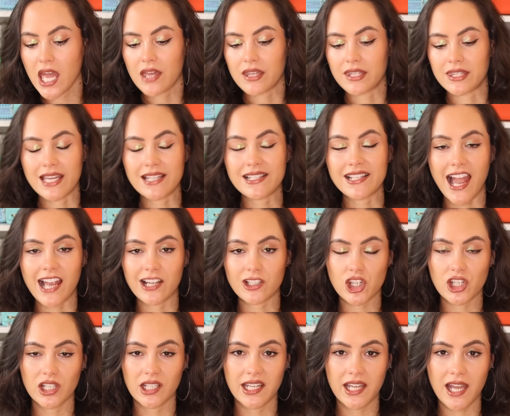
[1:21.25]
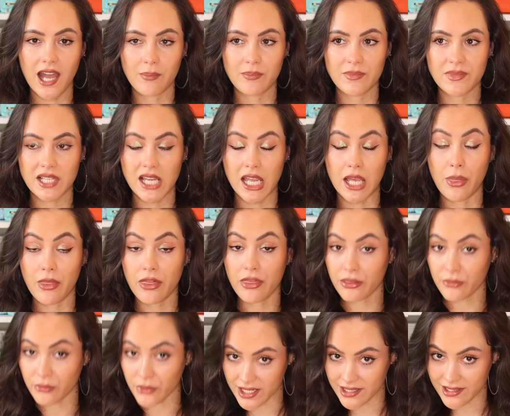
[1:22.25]
This actually comes in
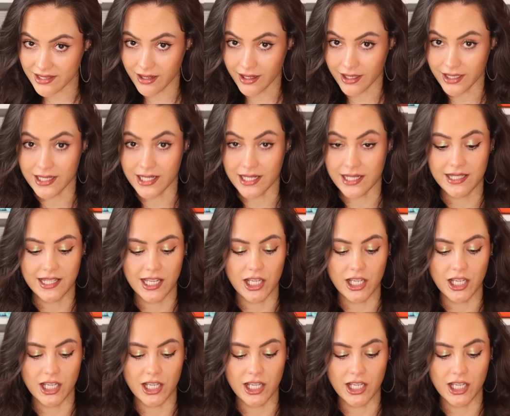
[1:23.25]
three sizes.